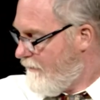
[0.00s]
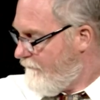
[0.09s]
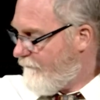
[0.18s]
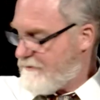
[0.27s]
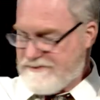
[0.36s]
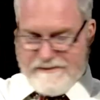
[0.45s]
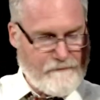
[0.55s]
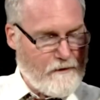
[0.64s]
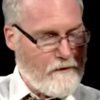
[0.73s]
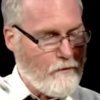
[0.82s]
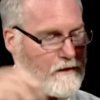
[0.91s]
First of
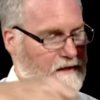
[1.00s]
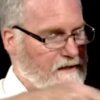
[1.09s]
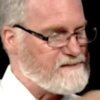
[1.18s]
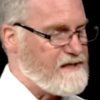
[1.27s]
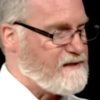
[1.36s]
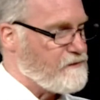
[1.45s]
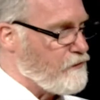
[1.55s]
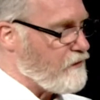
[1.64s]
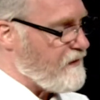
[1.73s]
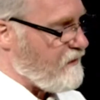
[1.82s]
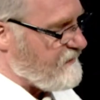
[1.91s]
all, we're going to take a
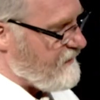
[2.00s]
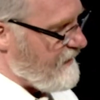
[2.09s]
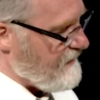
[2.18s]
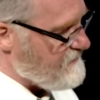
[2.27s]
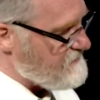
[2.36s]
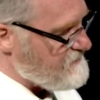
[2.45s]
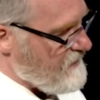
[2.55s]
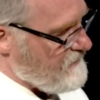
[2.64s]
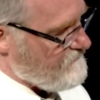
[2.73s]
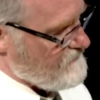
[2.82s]
look at the inside of